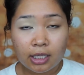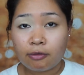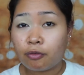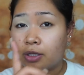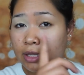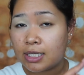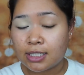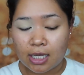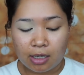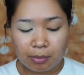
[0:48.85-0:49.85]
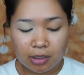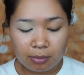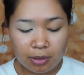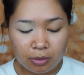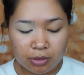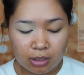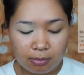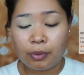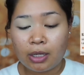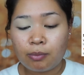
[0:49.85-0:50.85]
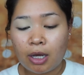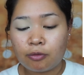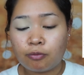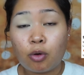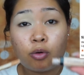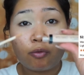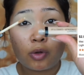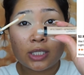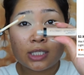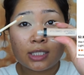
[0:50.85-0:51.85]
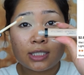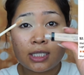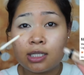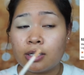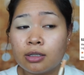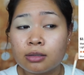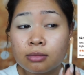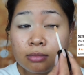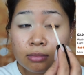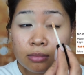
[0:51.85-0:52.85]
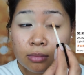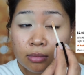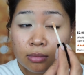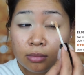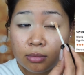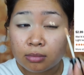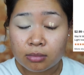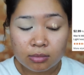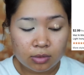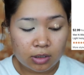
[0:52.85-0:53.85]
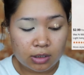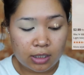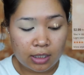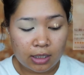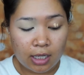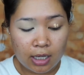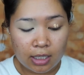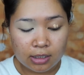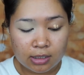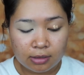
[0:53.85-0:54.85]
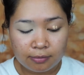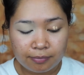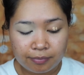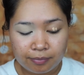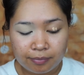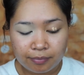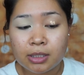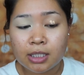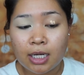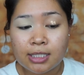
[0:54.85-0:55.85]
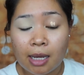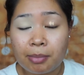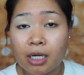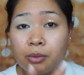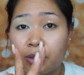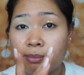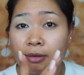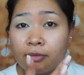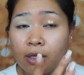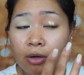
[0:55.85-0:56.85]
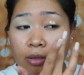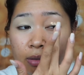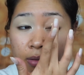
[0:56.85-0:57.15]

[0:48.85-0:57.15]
then for this side, I'm gonna be using my Wet n Wild Photo Focus Concealer. Just like that. I'm just gonna tap it in with my finger.